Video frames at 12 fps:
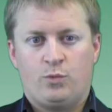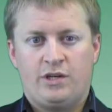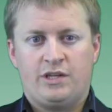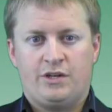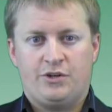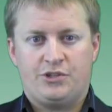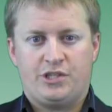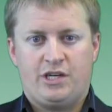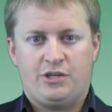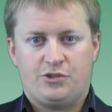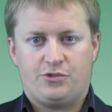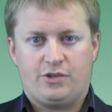wind energy
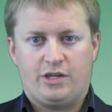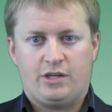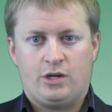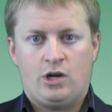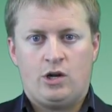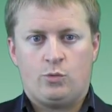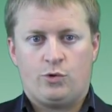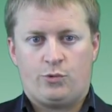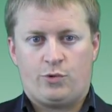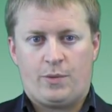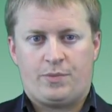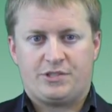industry,
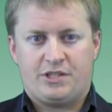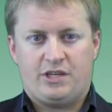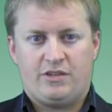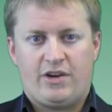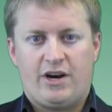with Representative